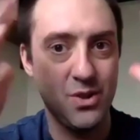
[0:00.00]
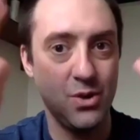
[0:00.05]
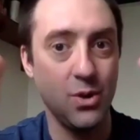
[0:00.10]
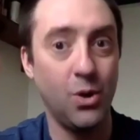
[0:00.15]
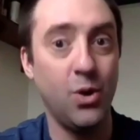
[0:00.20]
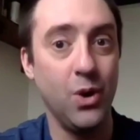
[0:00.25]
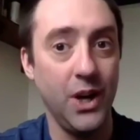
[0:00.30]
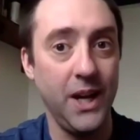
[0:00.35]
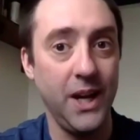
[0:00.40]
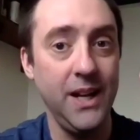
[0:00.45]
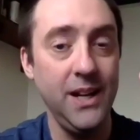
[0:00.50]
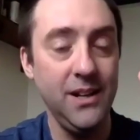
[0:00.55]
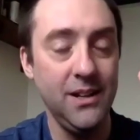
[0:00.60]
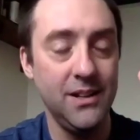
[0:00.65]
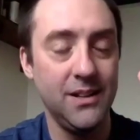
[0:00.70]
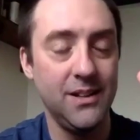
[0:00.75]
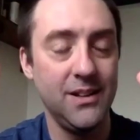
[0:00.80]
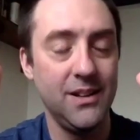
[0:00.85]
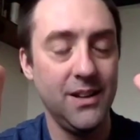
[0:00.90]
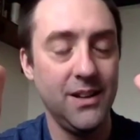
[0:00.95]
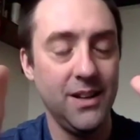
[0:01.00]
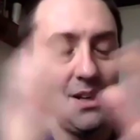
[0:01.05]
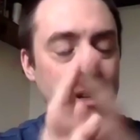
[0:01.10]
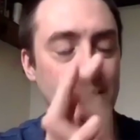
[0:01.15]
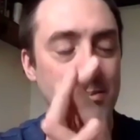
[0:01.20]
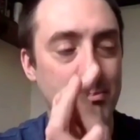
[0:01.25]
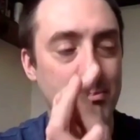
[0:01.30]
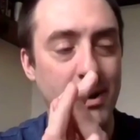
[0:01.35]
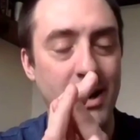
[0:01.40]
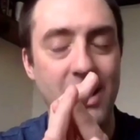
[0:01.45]
story,
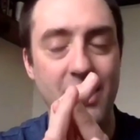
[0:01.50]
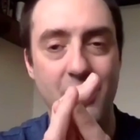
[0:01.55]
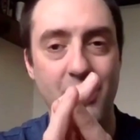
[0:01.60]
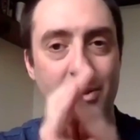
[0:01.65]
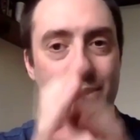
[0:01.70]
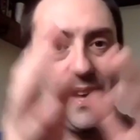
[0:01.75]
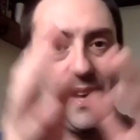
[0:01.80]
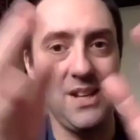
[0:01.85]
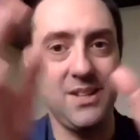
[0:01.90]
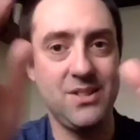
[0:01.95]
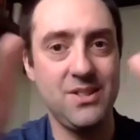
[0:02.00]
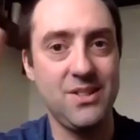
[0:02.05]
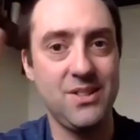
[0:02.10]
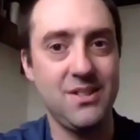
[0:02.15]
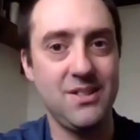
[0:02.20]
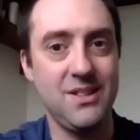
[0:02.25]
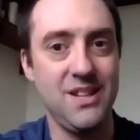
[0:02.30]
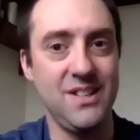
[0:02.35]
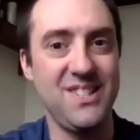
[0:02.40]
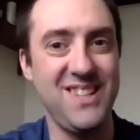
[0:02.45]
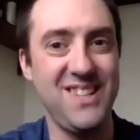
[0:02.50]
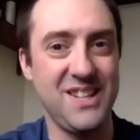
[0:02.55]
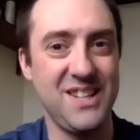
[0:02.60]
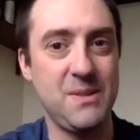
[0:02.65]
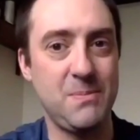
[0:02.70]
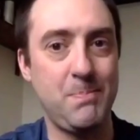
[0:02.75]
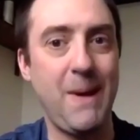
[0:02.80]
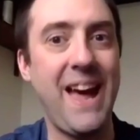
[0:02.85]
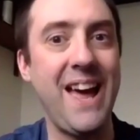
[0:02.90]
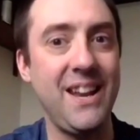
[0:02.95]
but this
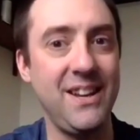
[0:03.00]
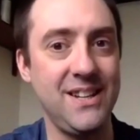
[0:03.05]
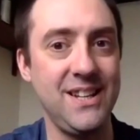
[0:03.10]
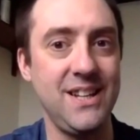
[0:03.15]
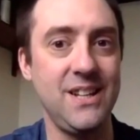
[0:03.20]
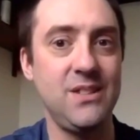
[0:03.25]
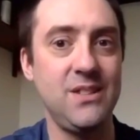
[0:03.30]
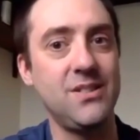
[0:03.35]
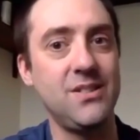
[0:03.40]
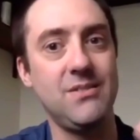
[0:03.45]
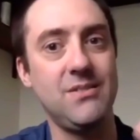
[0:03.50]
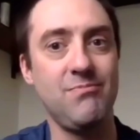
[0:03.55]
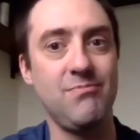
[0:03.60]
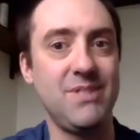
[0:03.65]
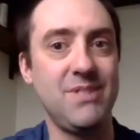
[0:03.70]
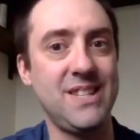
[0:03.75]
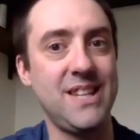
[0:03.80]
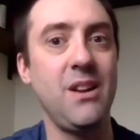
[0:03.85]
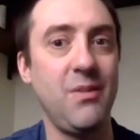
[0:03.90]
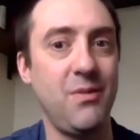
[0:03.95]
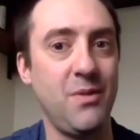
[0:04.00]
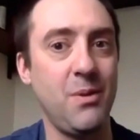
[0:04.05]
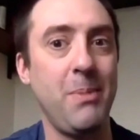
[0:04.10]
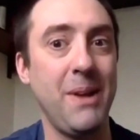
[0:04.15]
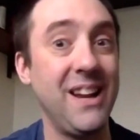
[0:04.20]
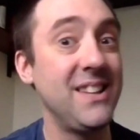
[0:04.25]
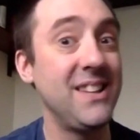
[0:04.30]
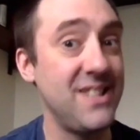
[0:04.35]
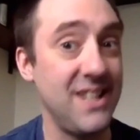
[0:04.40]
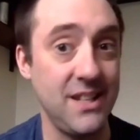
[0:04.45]
expanded set
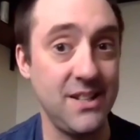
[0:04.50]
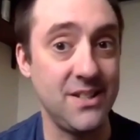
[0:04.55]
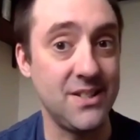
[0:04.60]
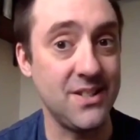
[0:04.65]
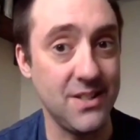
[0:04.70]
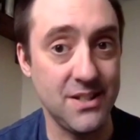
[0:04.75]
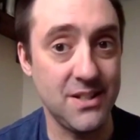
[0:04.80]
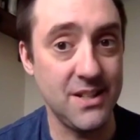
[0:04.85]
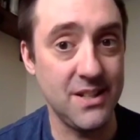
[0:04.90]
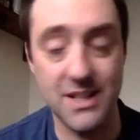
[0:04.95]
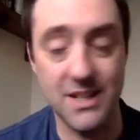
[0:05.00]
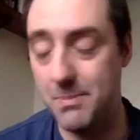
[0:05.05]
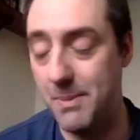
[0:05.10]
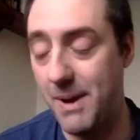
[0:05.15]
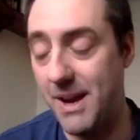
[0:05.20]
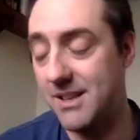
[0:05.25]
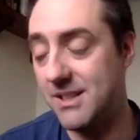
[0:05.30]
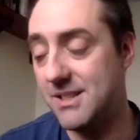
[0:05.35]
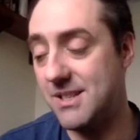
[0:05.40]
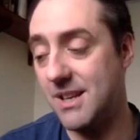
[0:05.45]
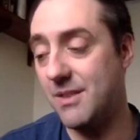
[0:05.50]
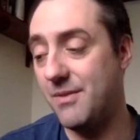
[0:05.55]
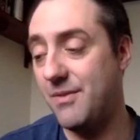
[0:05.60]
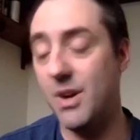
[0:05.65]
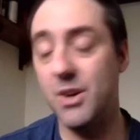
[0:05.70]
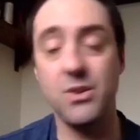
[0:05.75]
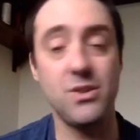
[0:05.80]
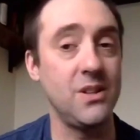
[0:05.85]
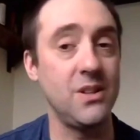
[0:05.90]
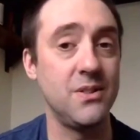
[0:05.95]
of abilities, this expanded
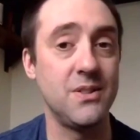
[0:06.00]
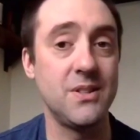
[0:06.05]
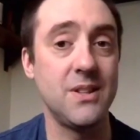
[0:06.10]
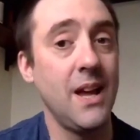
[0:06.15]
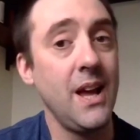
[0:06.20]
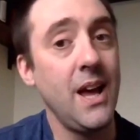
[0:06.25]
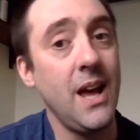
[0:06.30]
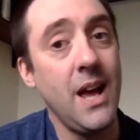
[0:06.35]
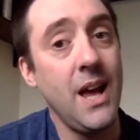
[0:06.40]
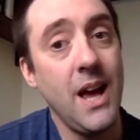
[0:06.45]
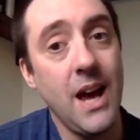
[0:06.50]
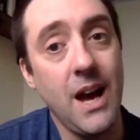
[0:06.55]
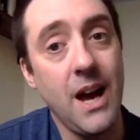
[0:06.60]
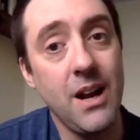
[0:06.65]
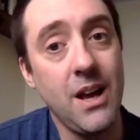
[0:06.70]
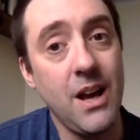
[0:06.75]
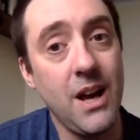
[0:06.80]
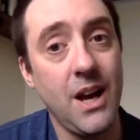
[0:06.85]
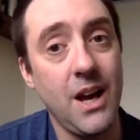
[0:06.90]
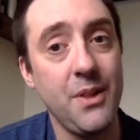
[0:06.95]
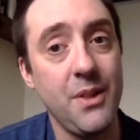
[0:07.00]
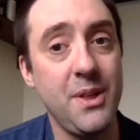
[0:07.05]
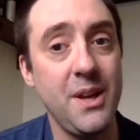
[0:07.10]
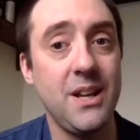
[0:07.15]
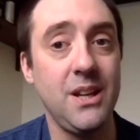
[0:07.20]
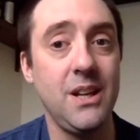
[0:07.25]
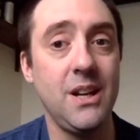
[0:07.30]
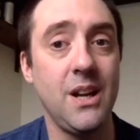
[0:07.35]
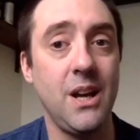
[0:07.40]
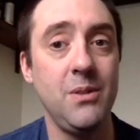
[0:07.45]
set of functions. And
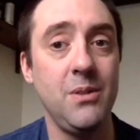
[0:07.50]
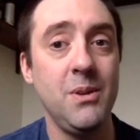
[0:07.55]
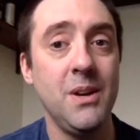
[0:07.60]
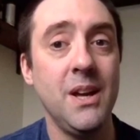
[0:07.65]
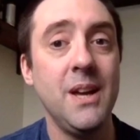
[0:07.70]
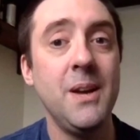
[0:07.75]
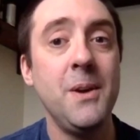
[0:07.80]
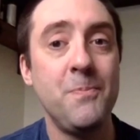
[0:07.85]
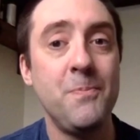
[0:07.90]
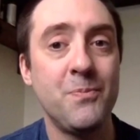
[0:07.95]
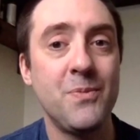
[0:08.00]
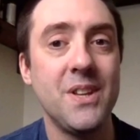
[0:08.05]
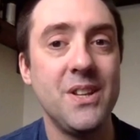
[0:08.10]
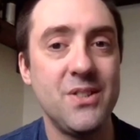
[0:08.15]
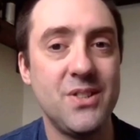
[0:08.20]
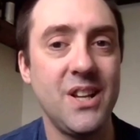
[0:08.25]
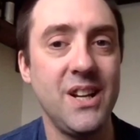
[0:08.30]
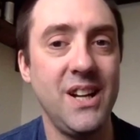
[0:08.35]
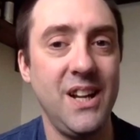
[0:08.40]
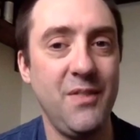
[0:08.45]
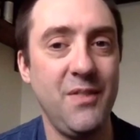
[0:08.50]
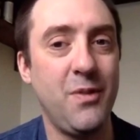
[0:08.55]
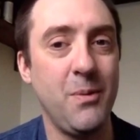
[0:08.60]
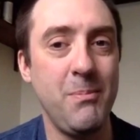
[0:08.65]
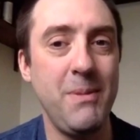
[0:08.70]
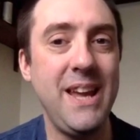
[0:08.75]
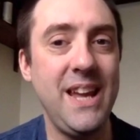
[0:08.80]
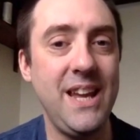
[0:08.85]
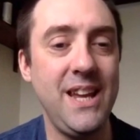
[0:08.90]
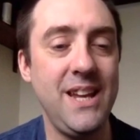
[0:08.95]
I think,
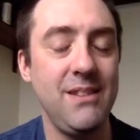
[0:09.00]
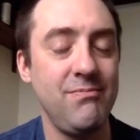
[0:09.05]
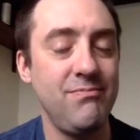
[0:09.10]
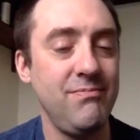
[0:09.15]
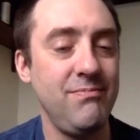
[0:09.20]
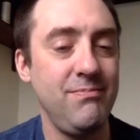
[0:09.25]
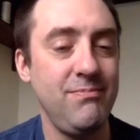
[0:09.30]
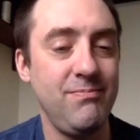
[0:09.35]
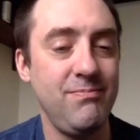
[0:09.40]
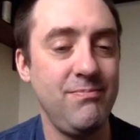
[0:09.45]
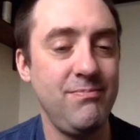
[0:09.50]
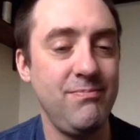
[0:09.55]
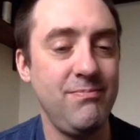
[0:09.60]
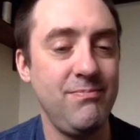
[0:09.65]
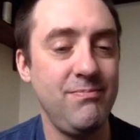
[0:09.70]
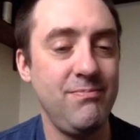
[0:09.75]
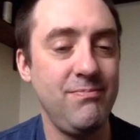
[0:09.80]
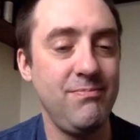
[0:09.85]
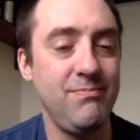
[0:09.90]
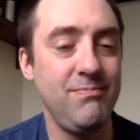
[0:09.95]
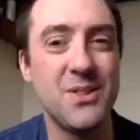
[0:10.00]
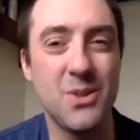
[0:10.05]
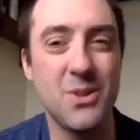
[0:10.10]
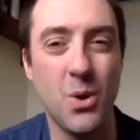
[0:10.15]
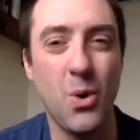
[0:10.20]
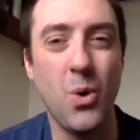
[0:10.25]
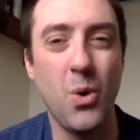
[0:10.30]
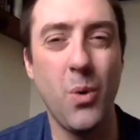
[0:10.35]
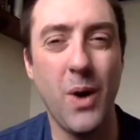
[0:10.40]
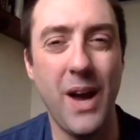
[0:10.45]
certainly for me,
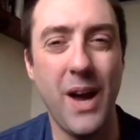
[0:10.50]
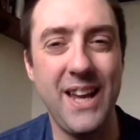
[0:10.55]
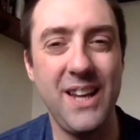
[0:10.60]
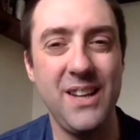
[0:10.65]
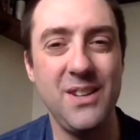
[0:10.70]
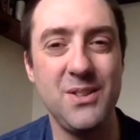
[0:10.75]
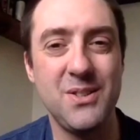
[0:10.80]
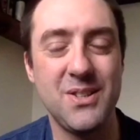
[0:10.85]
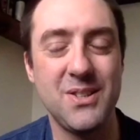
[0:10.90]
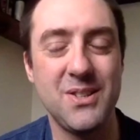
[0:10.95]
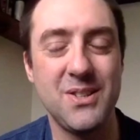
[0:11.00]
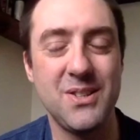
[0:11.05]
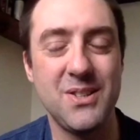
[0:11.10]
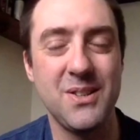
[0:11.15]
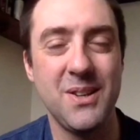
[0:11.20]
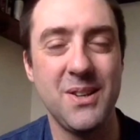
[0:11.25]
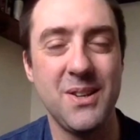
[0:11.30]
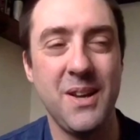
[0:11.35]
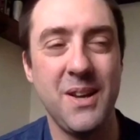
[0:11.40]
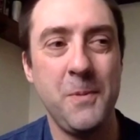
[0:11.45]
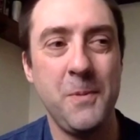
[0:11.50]
Elite has always